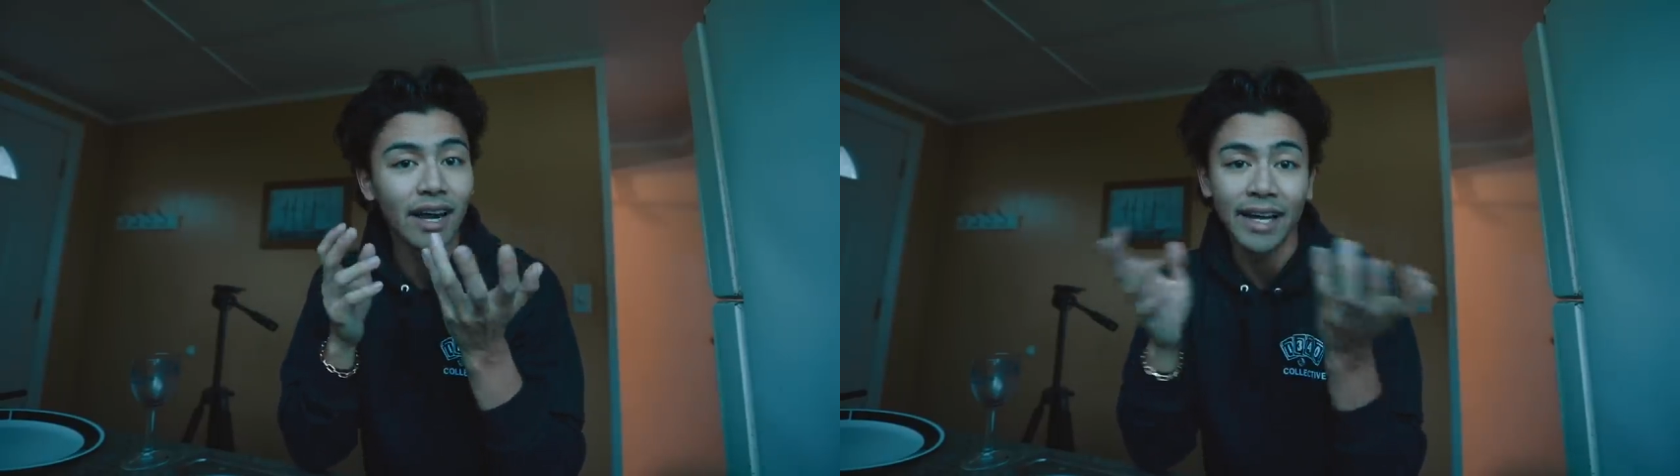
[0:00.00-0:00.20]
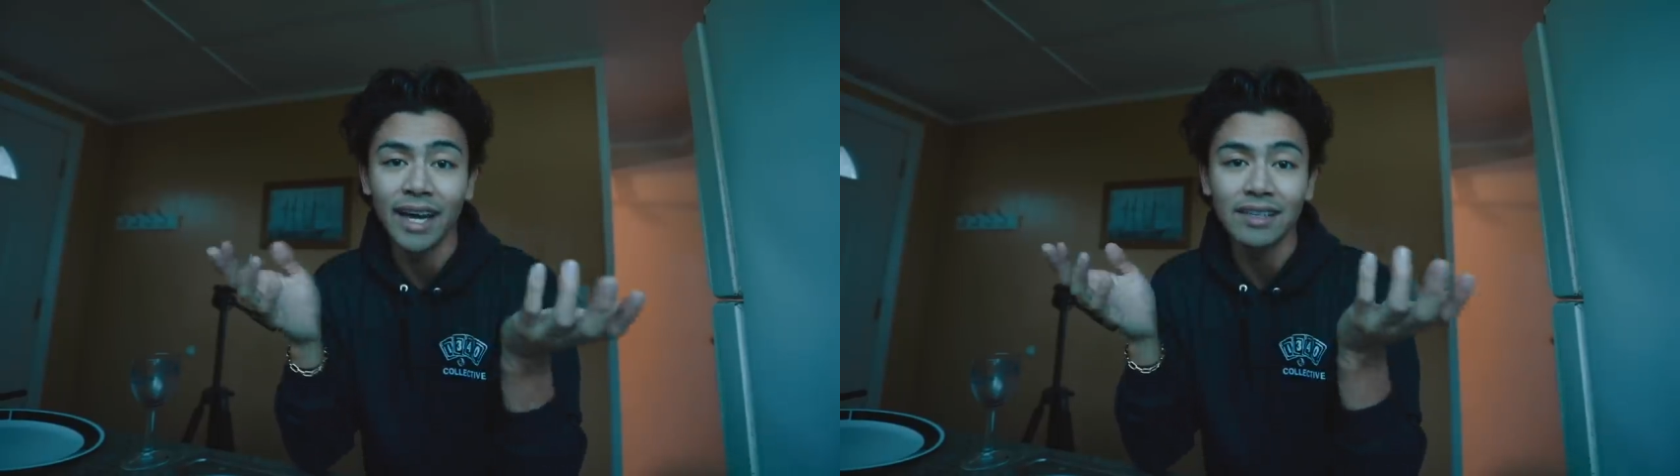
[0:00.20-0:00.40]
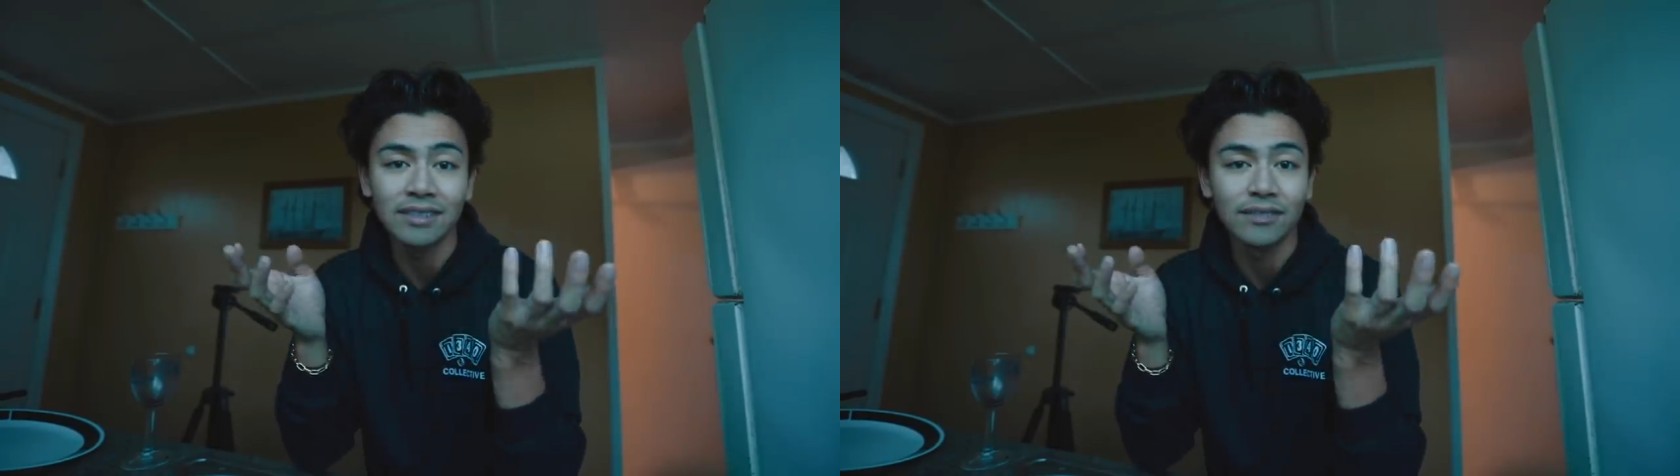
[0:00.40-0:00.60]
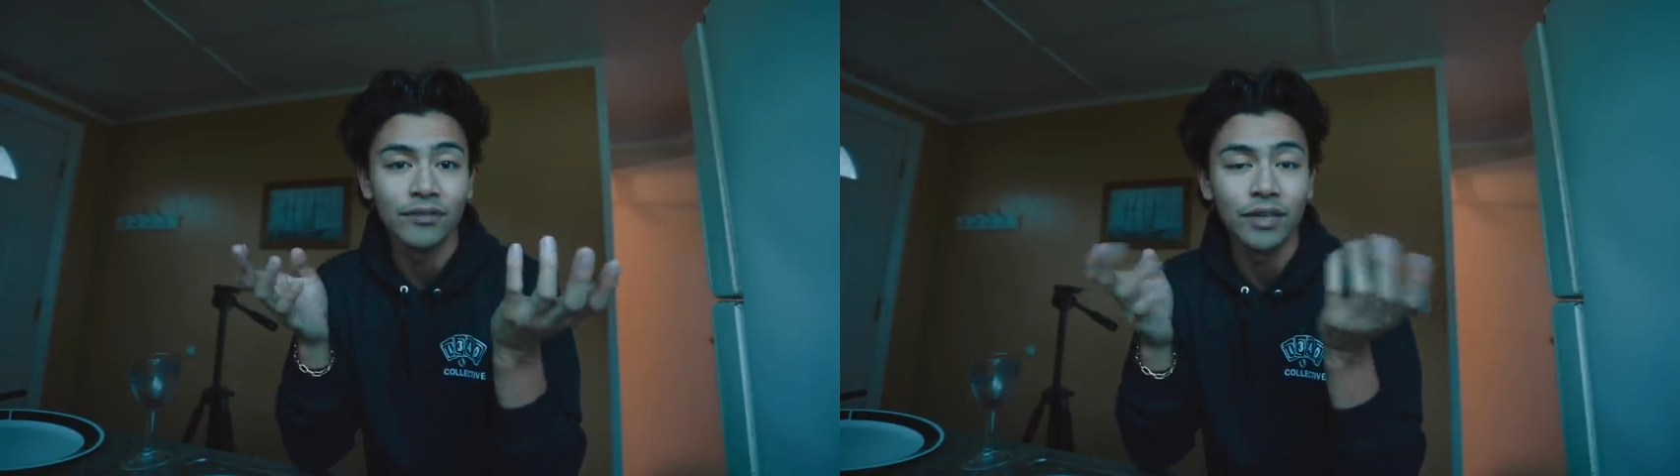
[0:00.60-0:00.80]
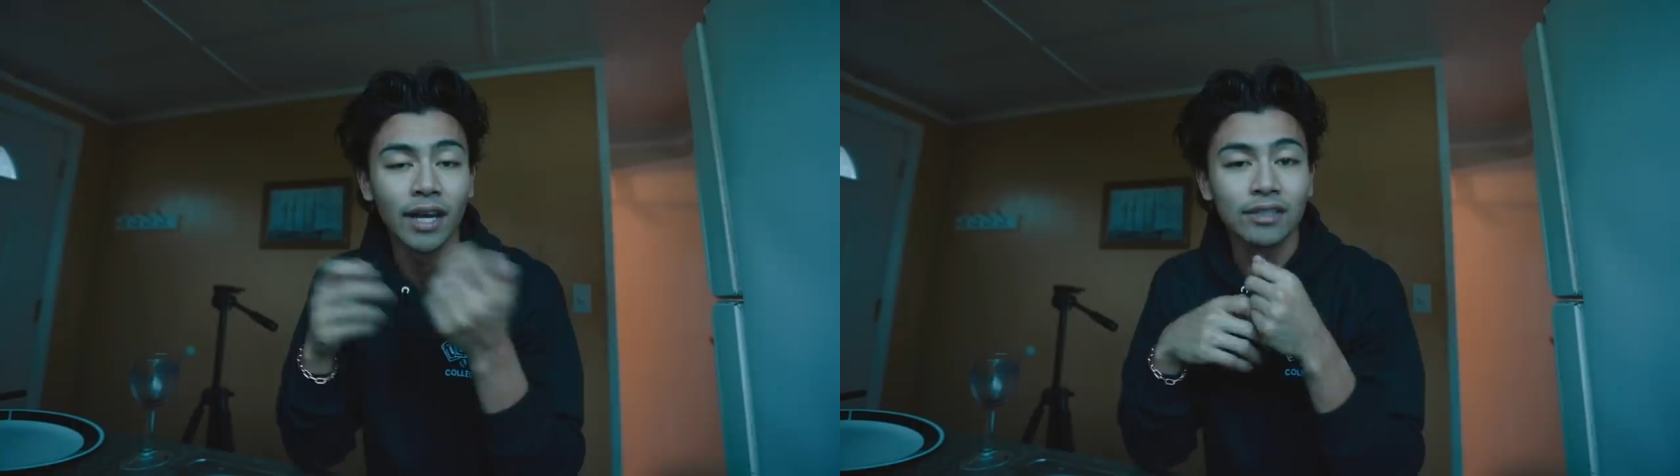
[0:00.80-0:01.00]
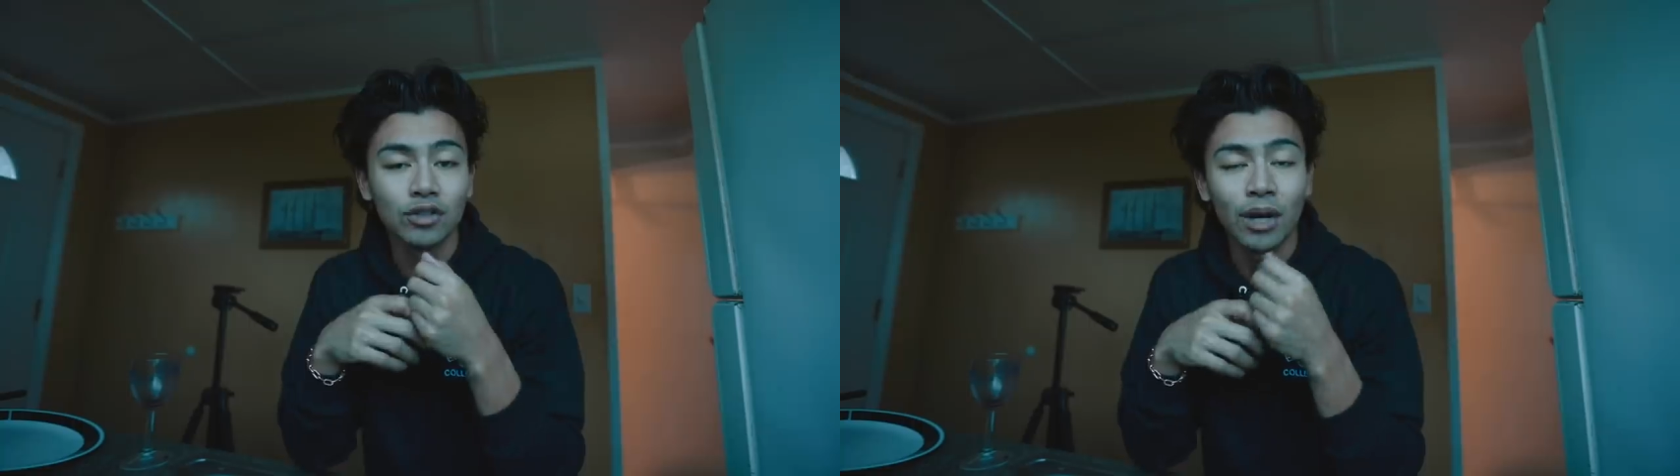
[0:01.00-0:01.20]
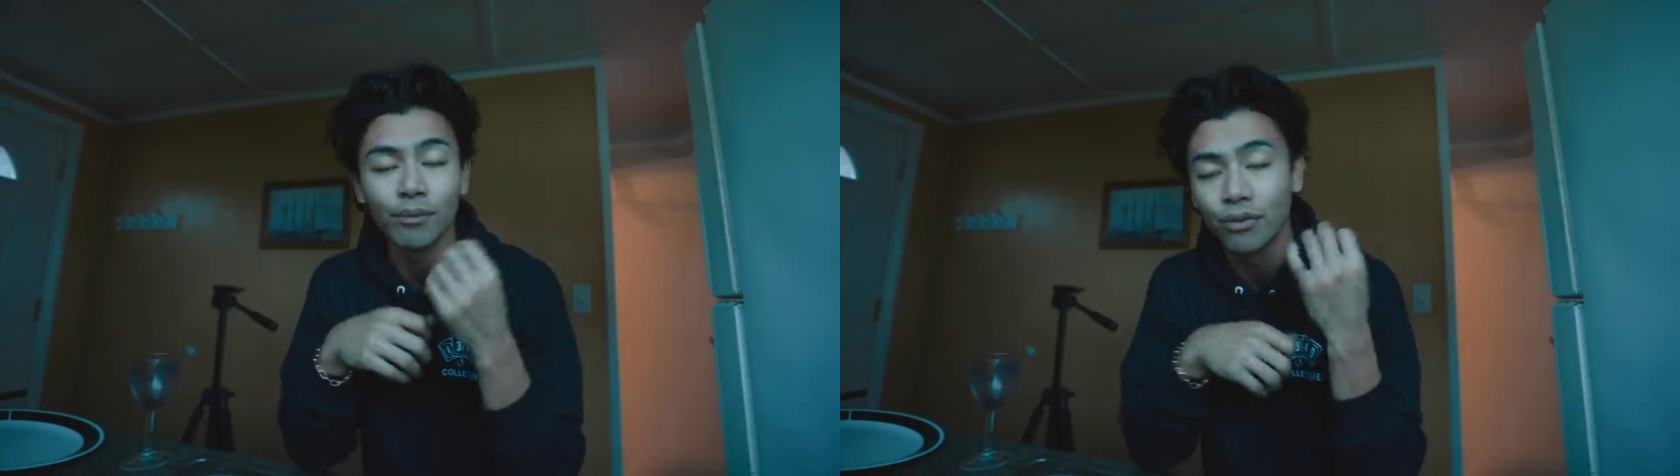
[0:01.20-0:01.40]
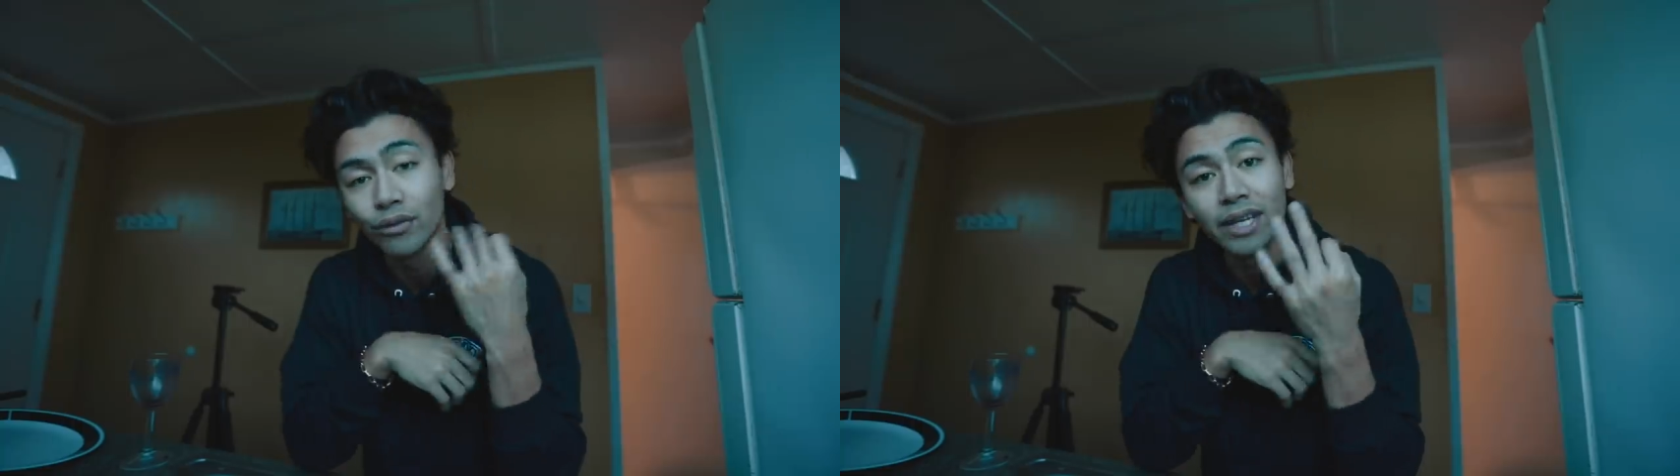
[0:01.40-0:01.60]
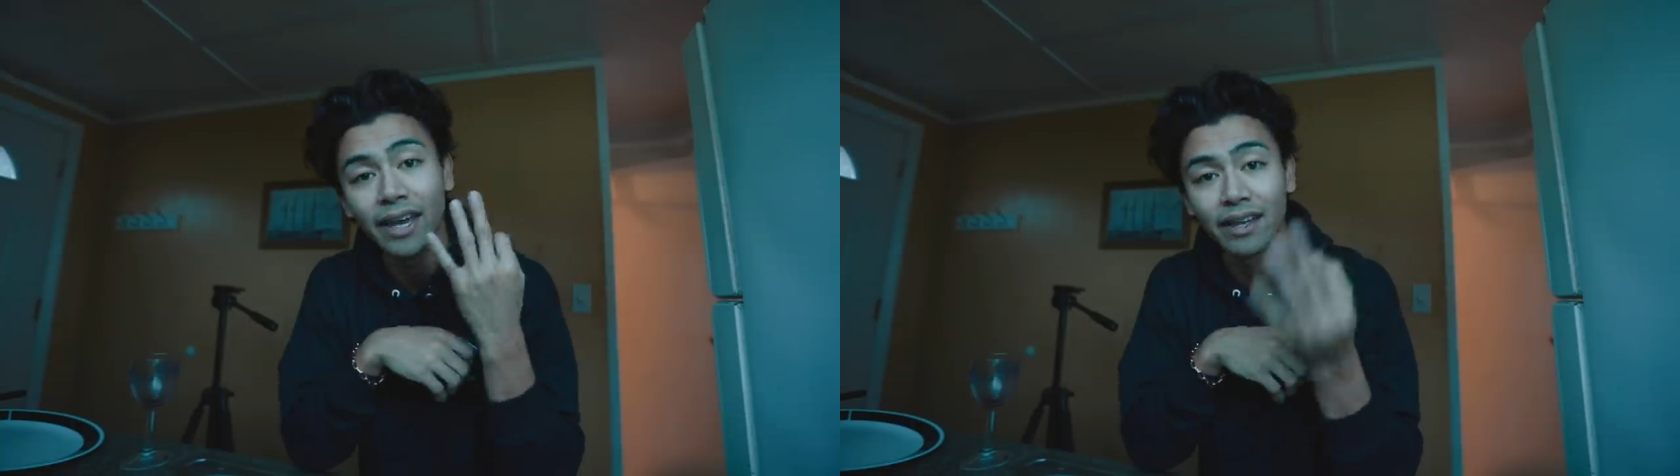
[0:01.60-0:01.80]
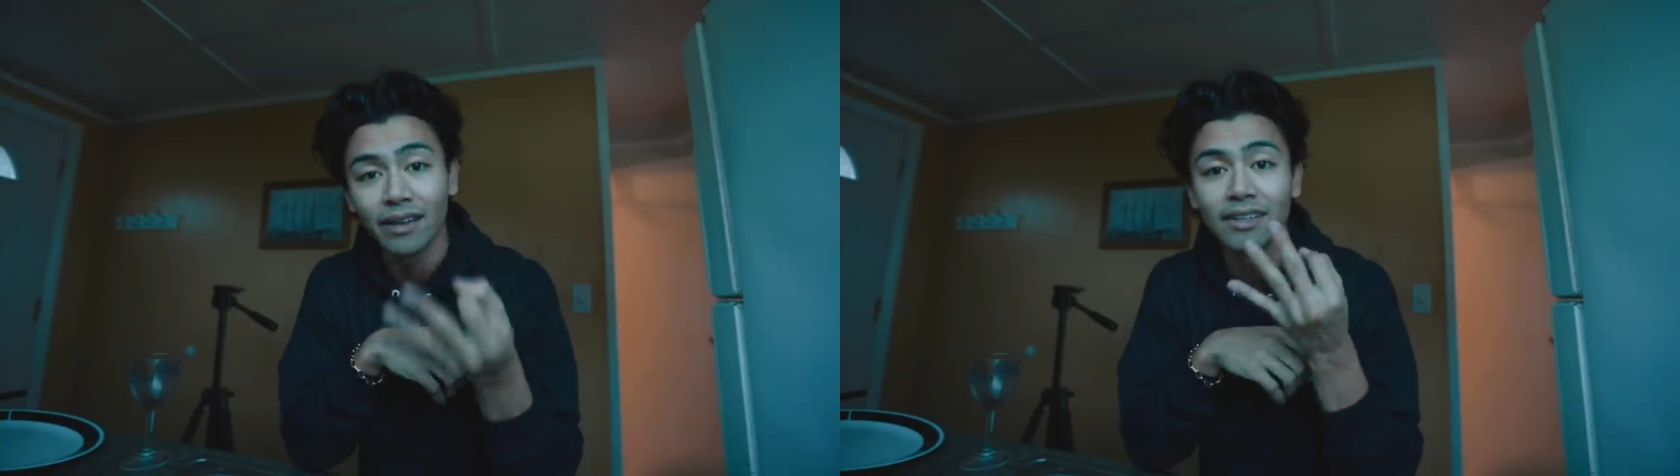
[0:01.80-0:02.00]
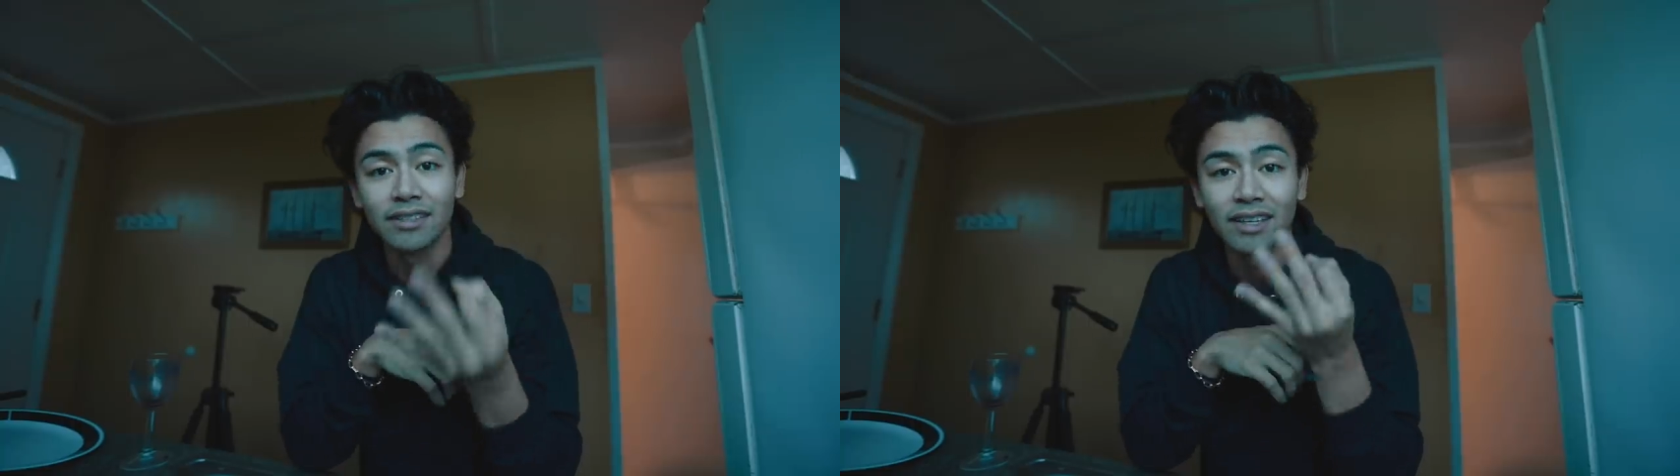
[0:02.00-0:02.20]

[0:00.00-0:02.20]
I asked for you guys to drop 3K likes